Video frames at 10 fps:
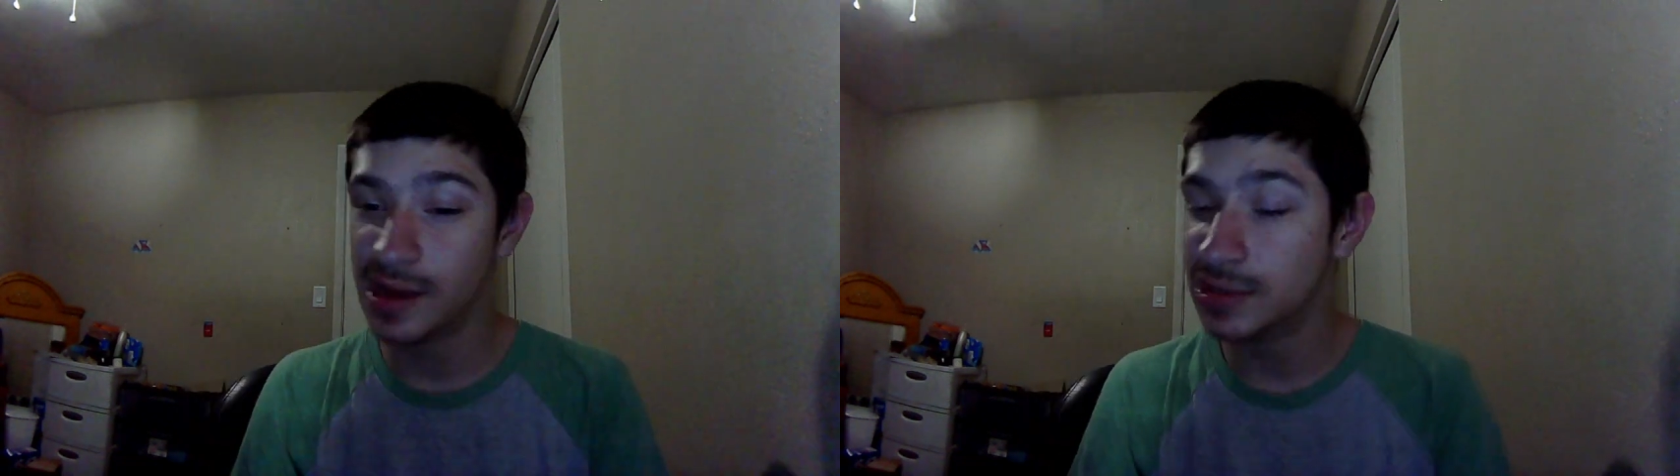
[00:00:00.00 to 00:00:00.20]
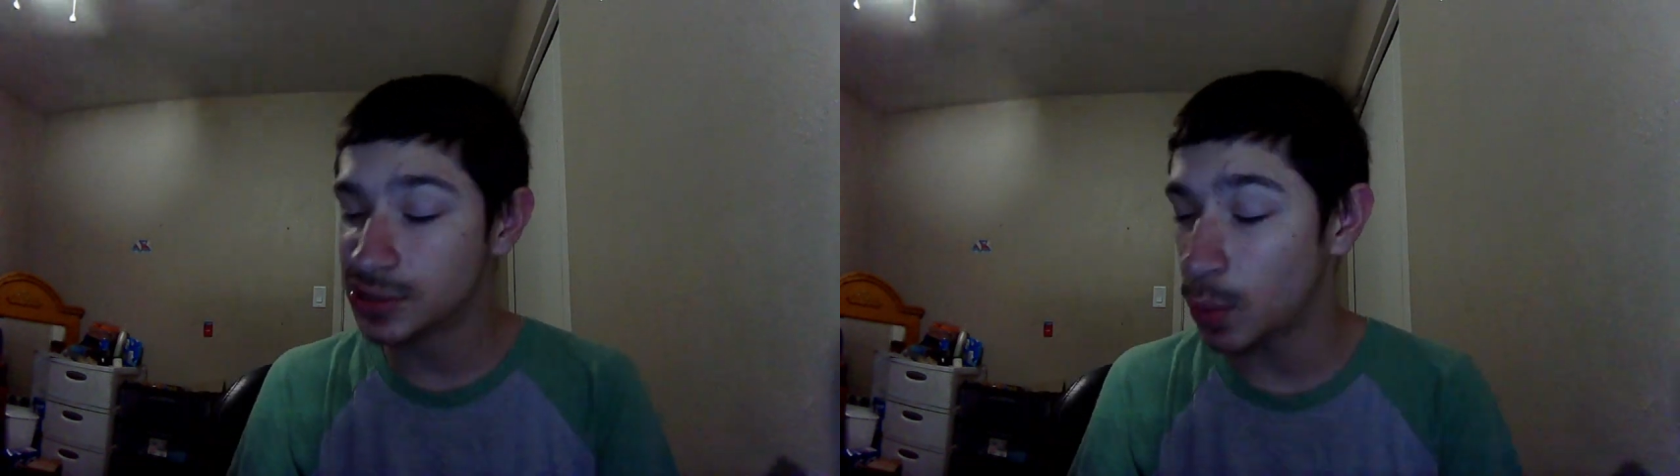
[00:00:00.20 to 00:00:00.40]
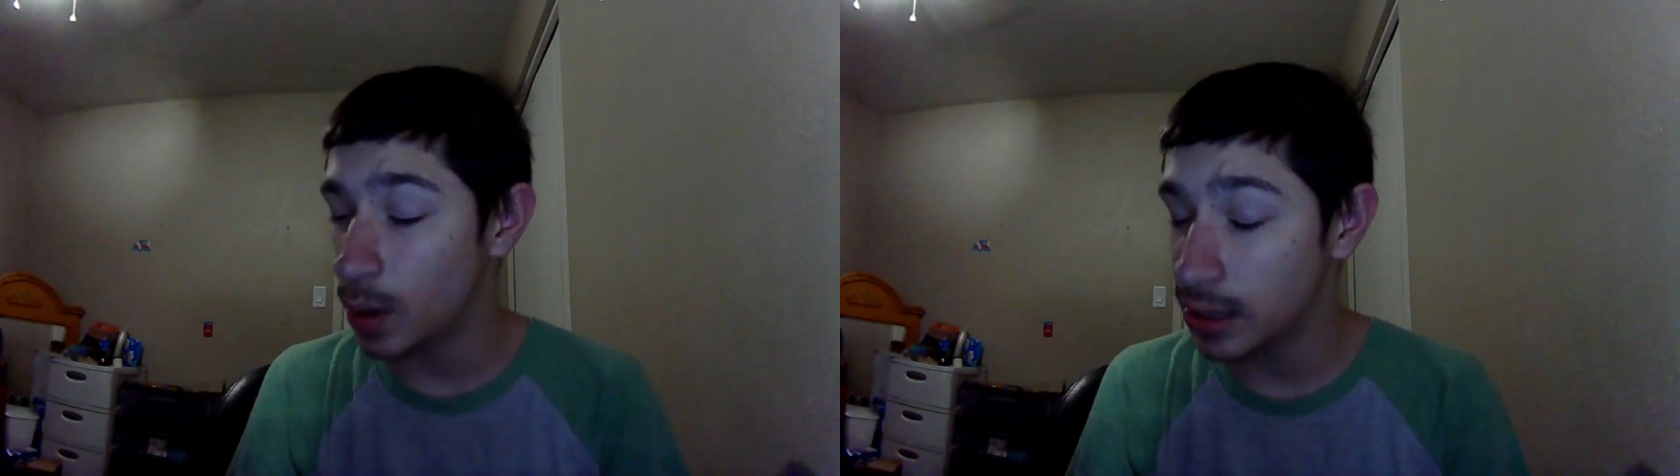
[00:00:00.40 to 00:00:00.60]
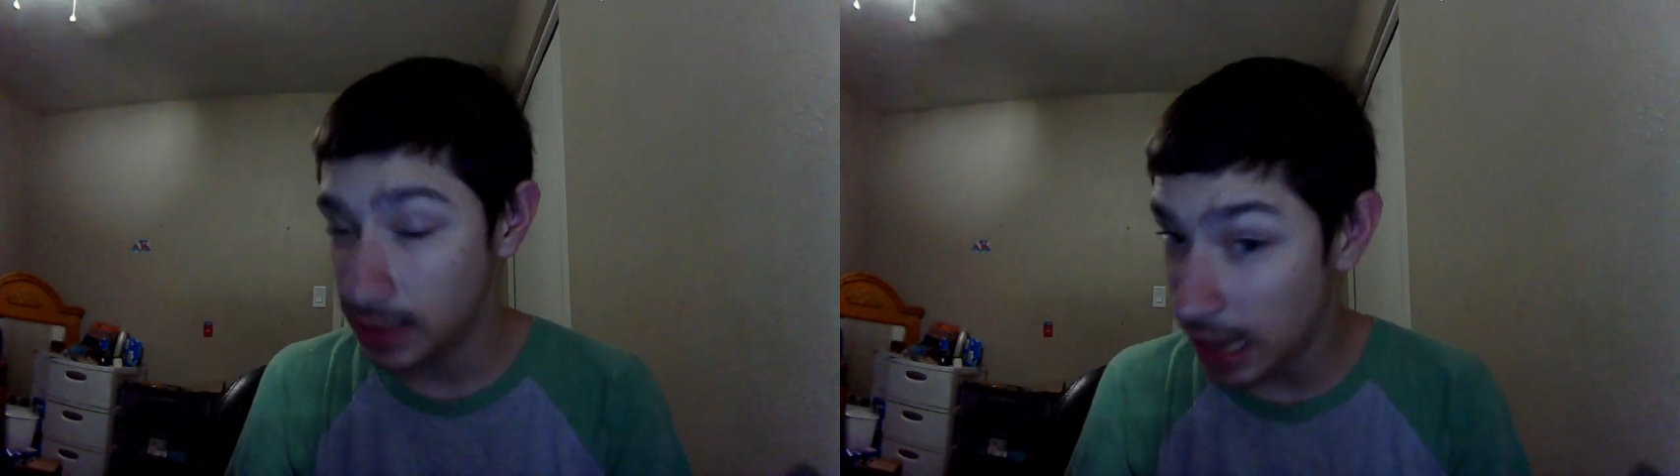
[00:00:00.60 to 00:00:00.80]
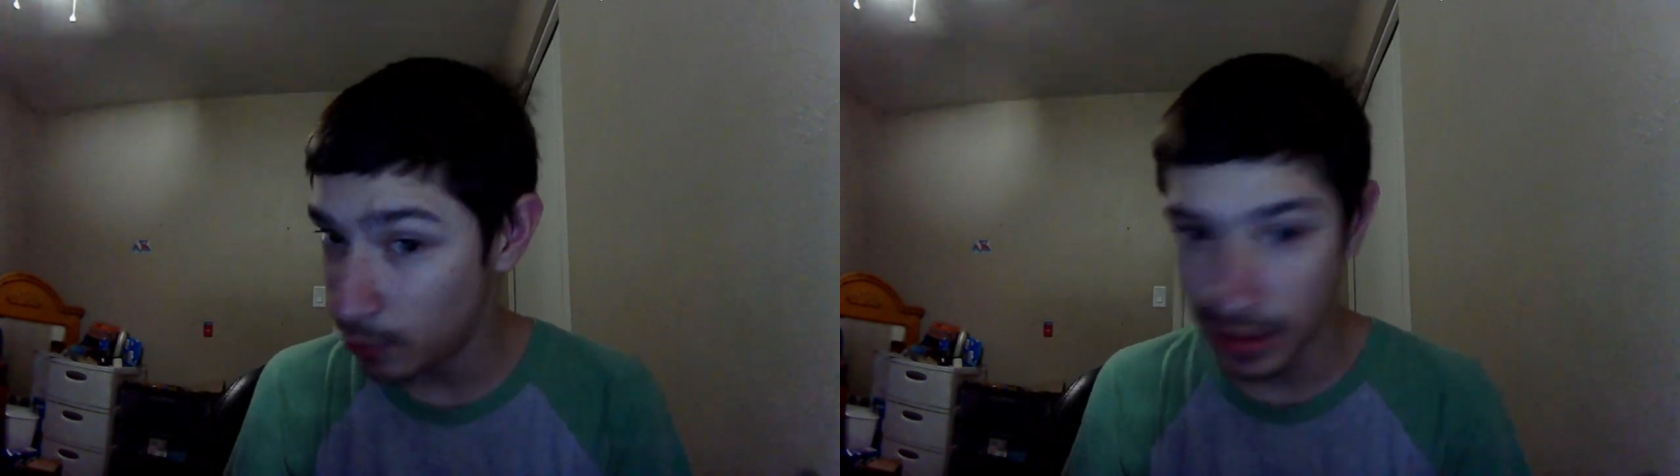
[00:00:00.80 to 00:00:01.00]
So uh,
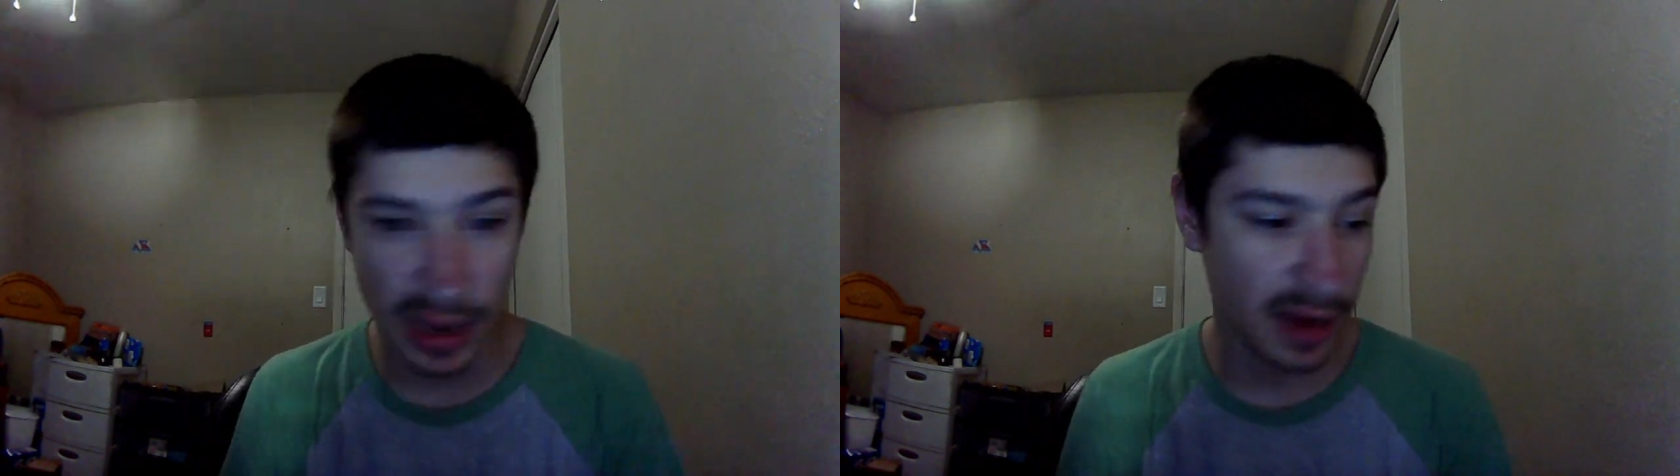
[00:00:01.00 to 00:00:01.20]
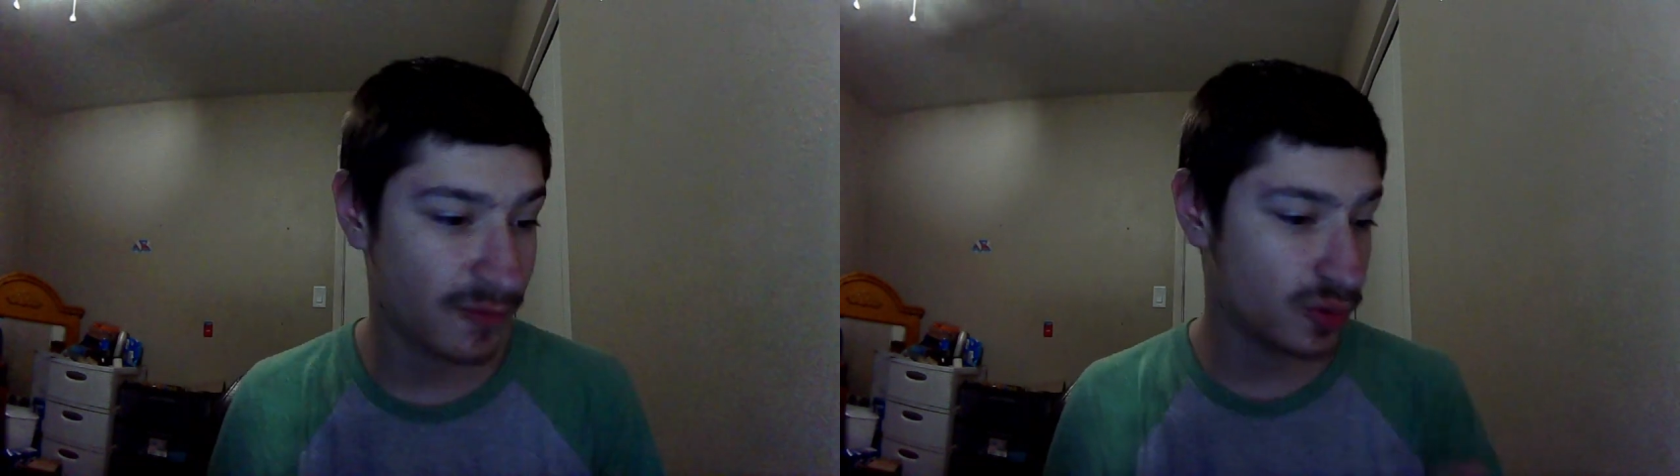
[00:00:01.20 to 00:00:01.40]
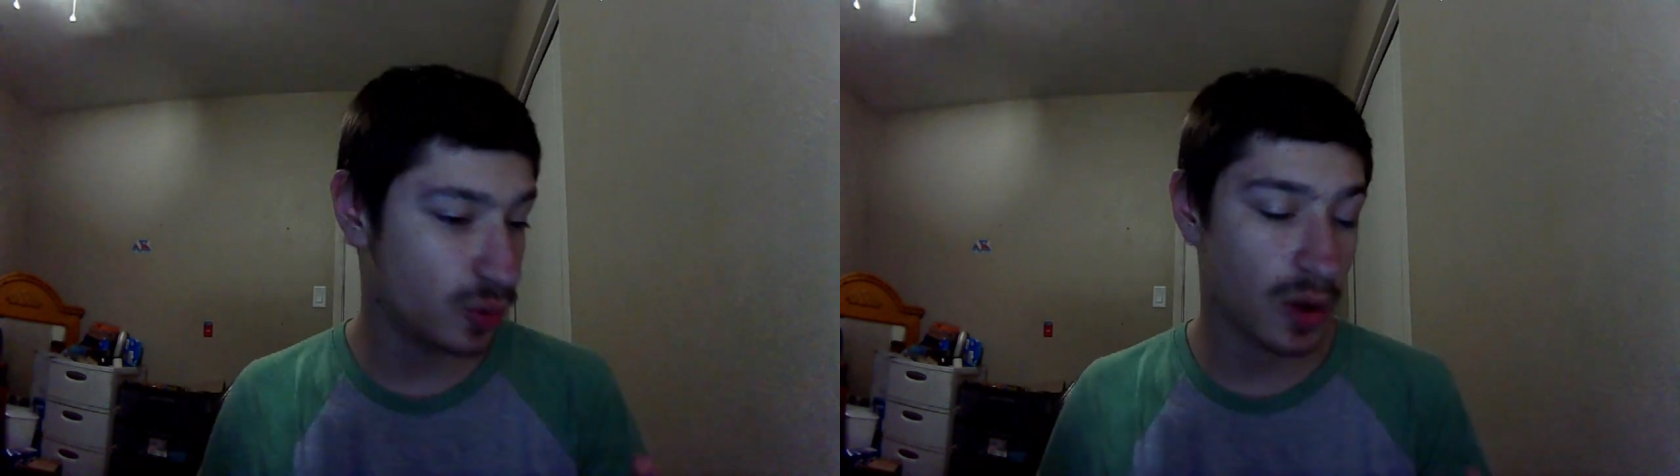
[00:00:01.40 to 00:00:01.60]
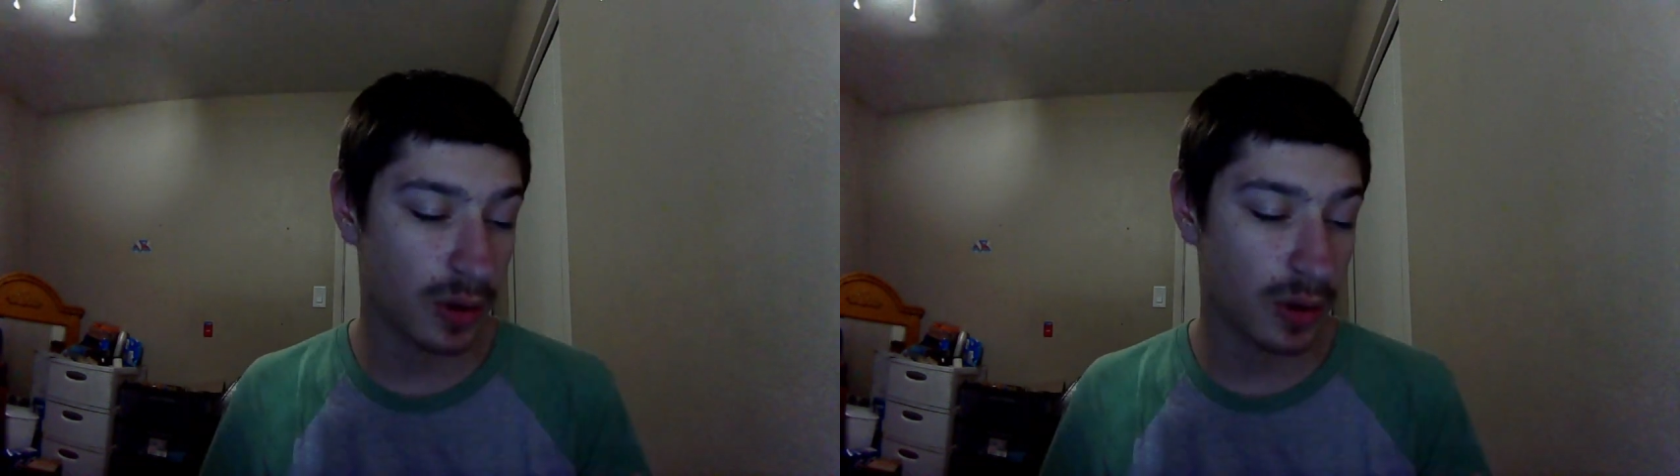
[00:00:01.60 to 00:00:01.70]
yeah, without any further ado, though,